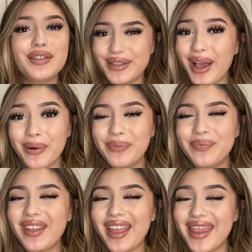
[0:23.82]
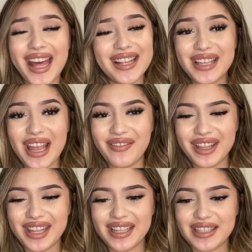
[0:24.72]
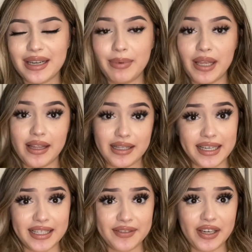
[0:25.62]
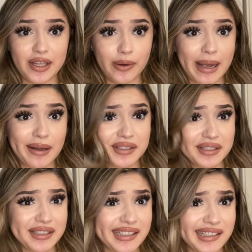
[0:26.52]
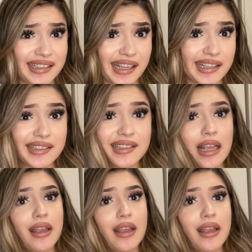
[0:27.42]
So that's everything that's going to be today's video about is this.